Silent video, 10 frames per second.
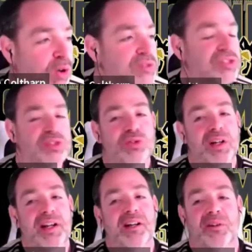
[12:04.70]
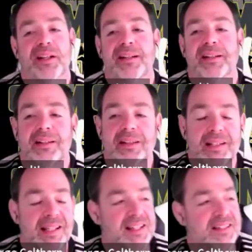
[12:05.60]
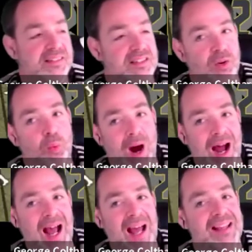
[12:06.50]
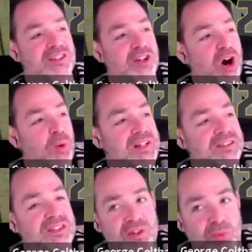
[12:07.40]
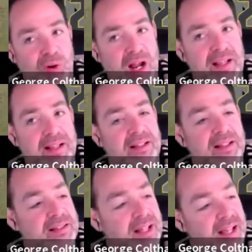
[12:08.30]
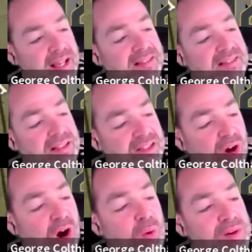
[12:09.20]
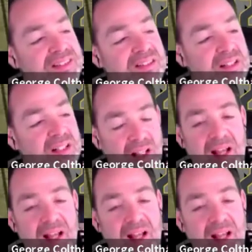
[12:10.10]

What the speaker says: school air raid is the Y is always to the right and the X is always to the left.